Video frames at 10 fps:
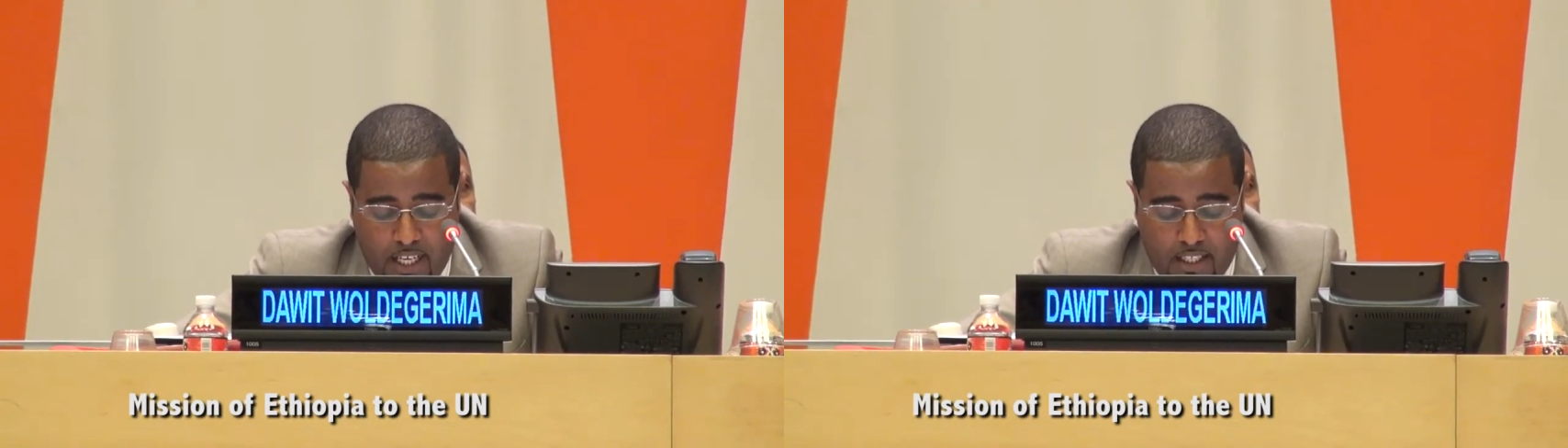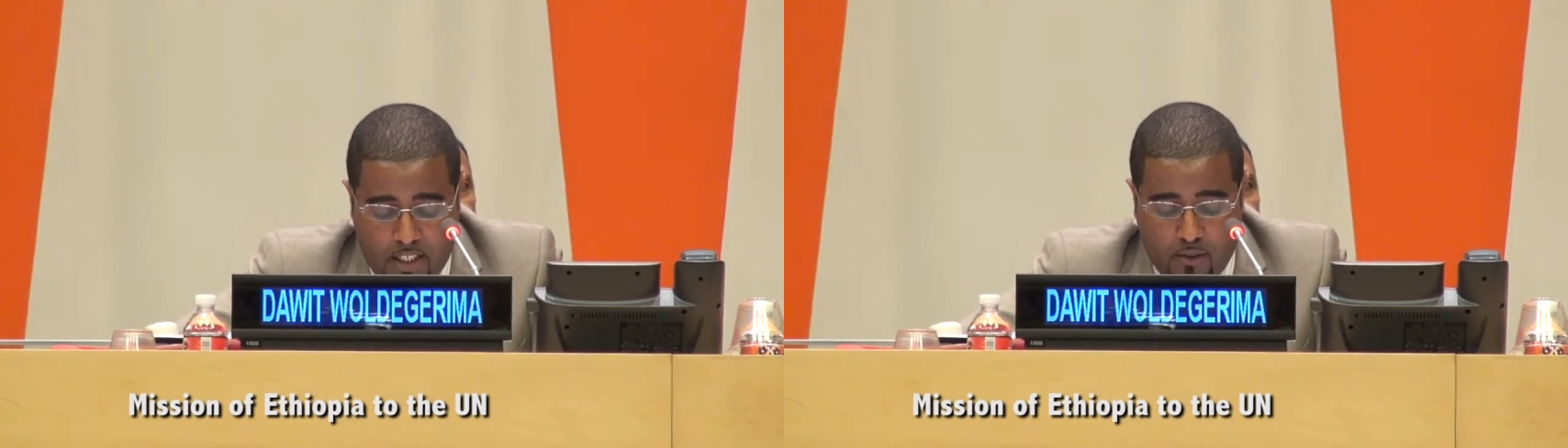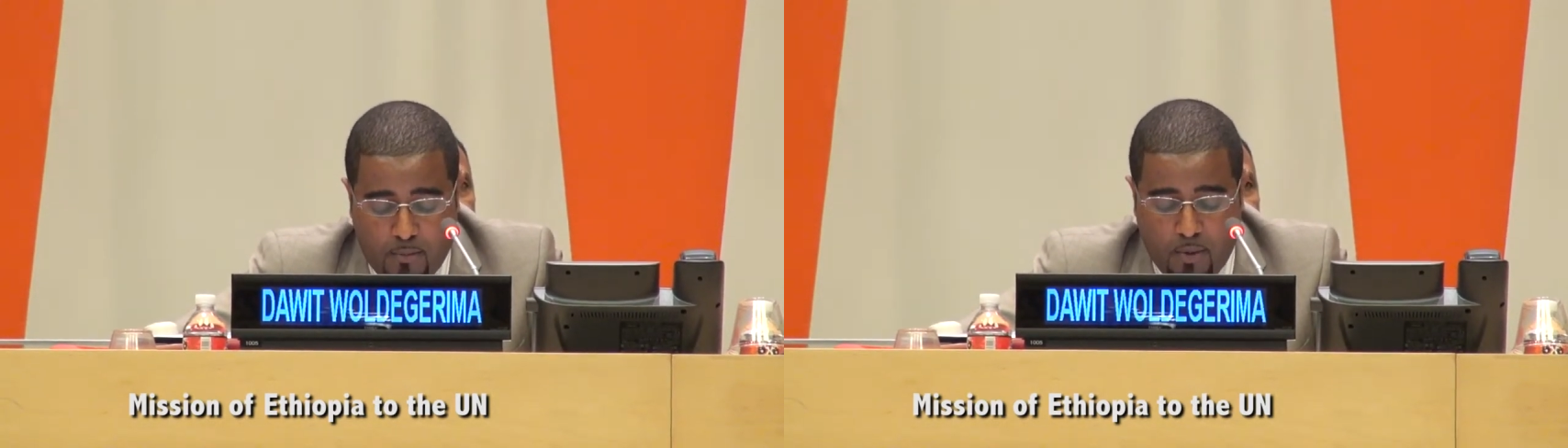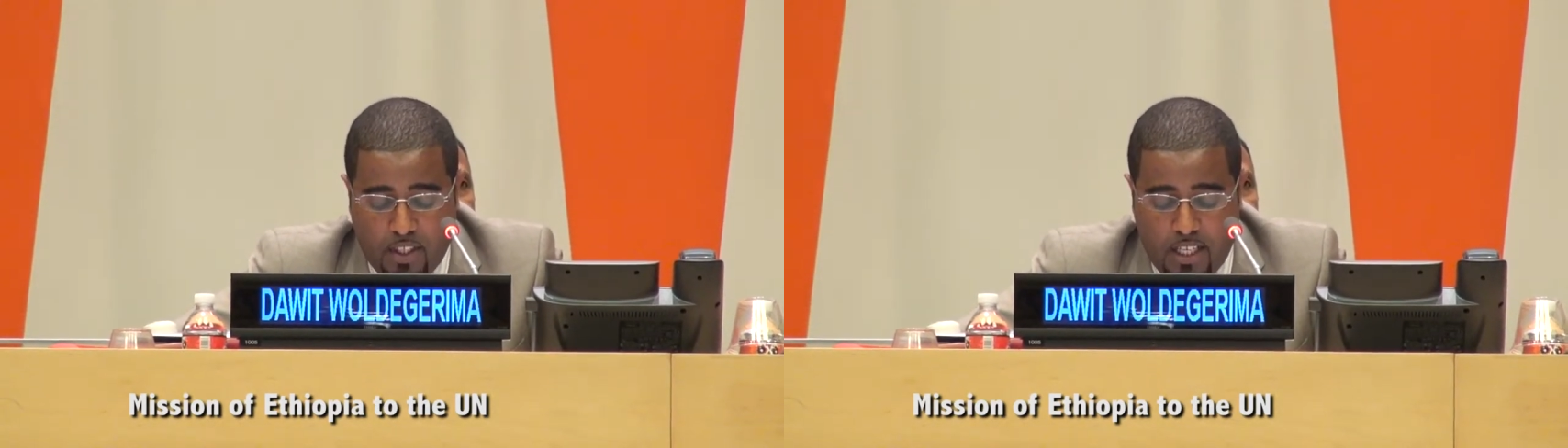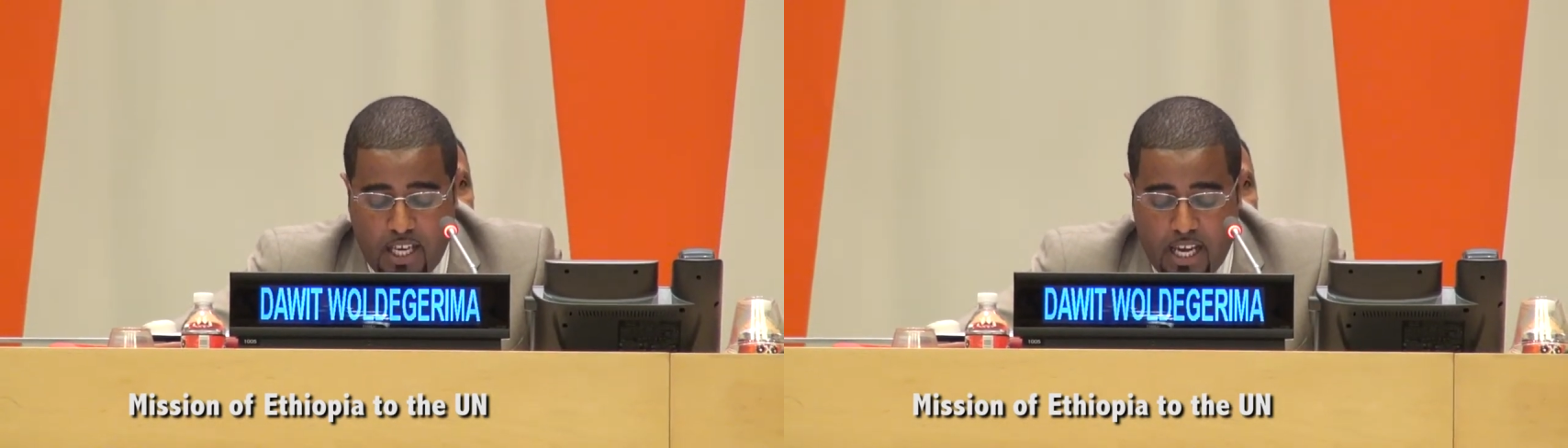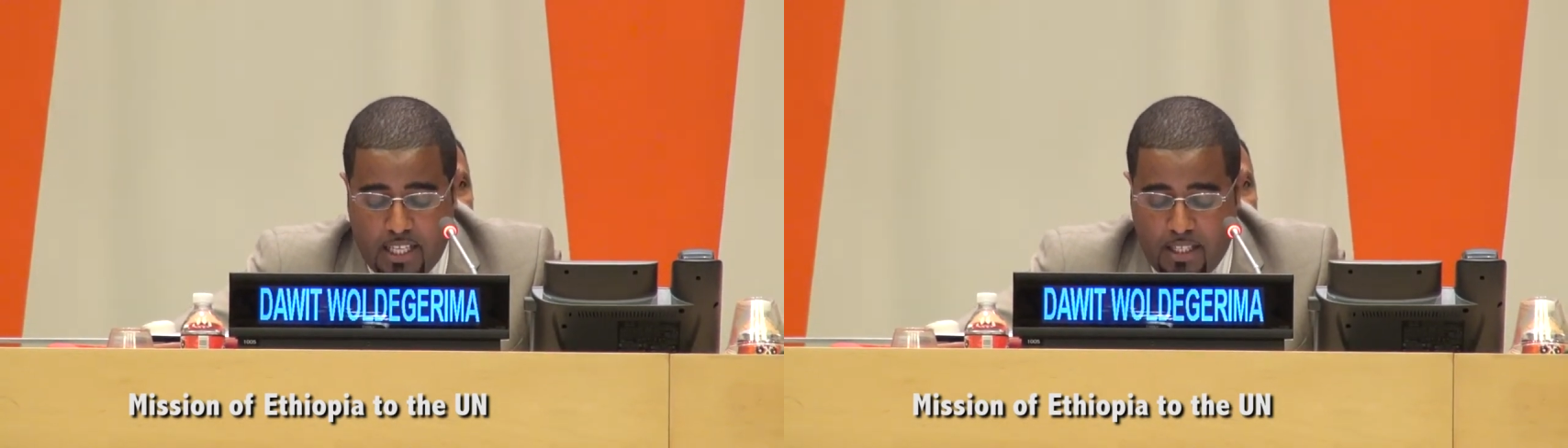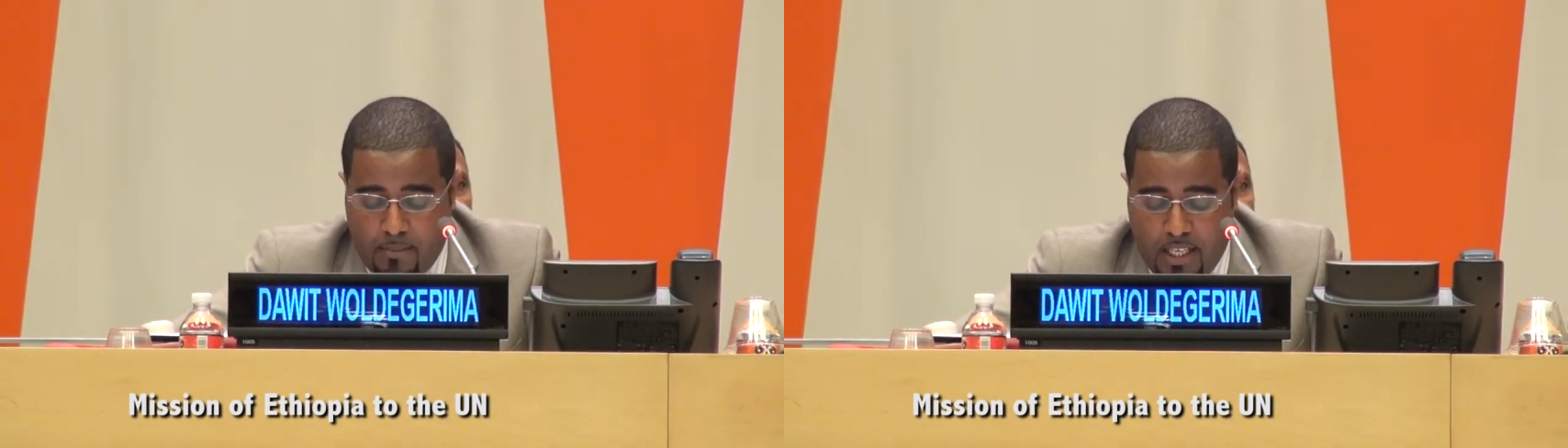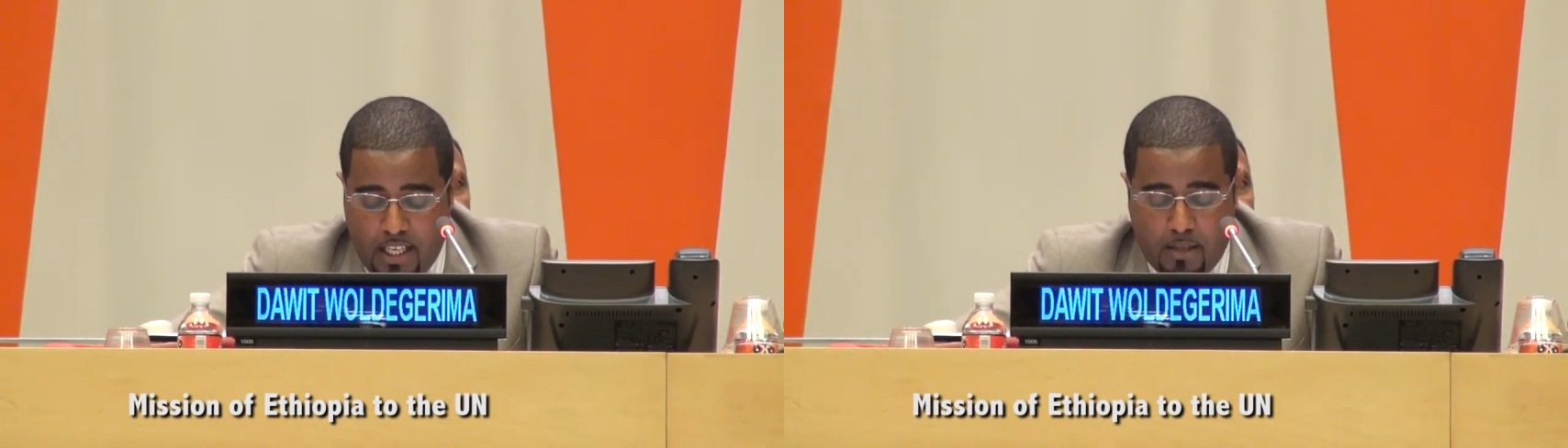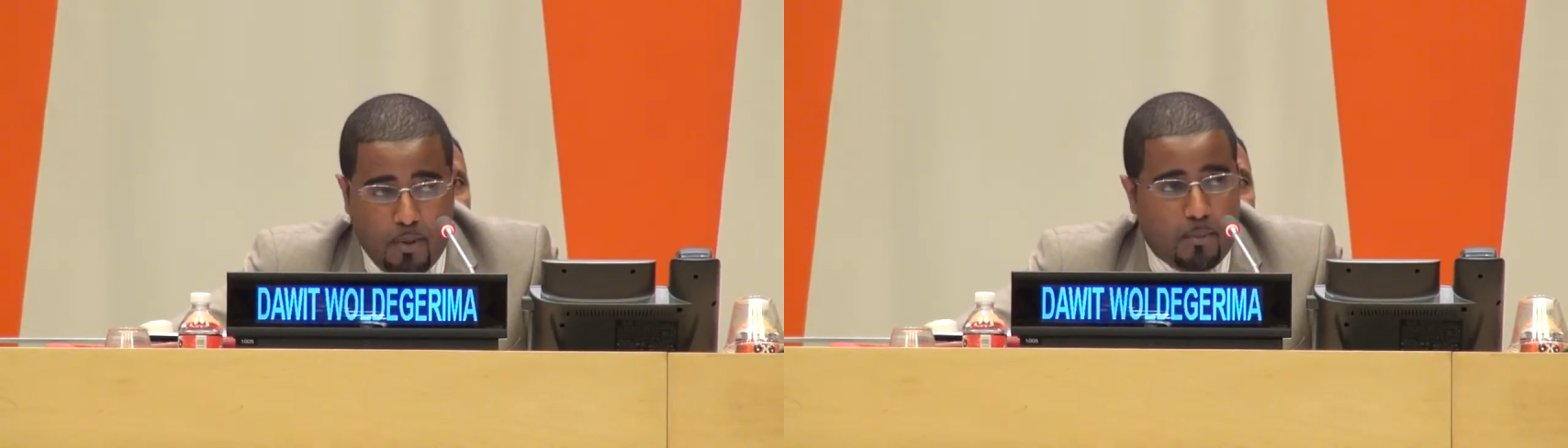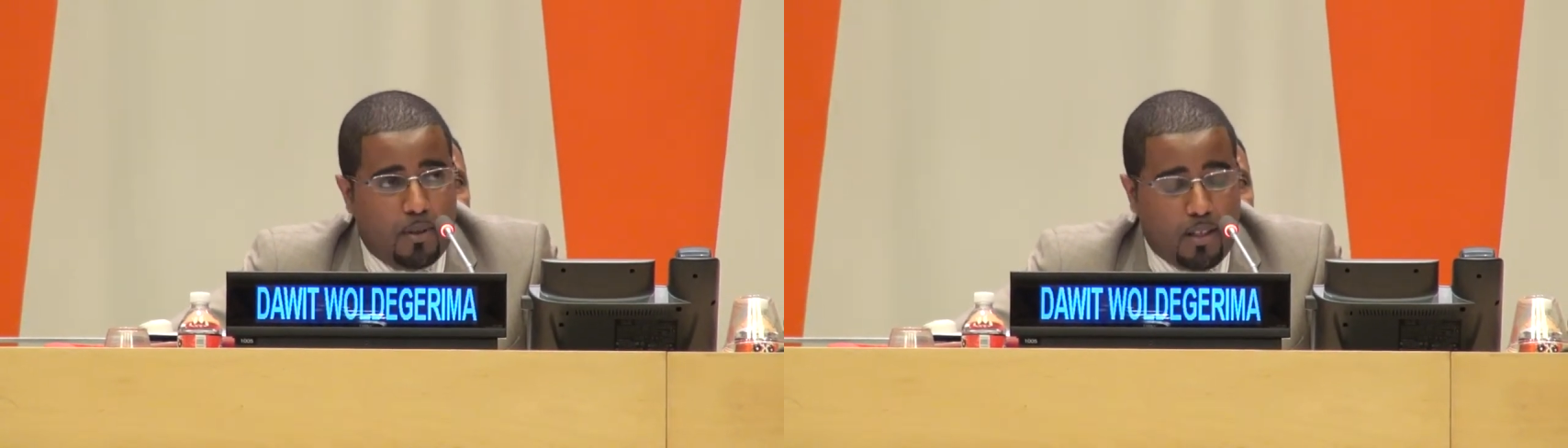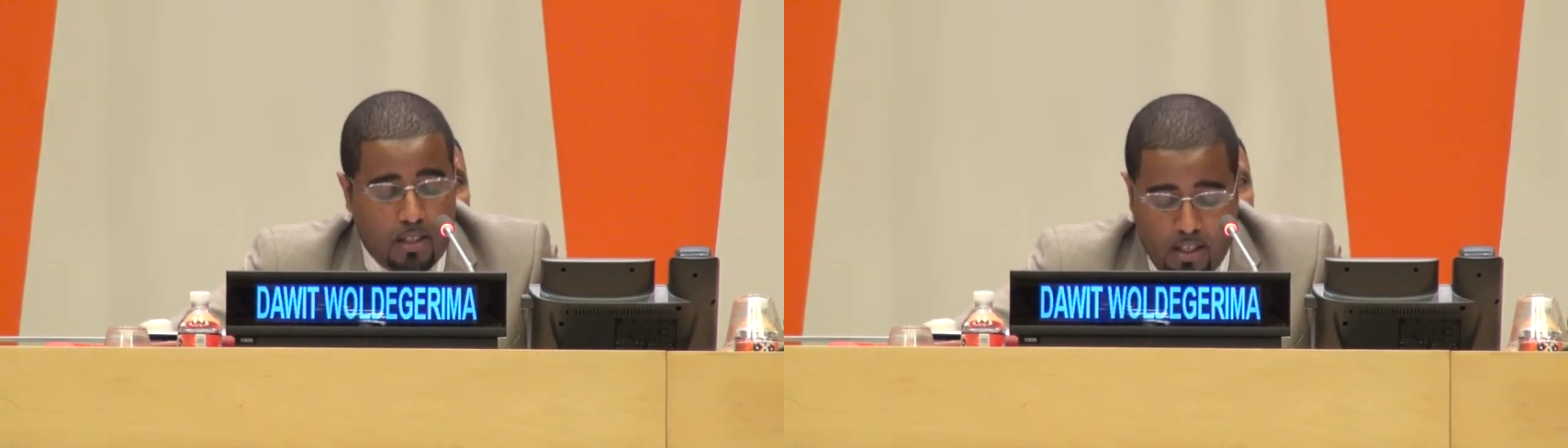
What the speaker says: country of more than 90 million people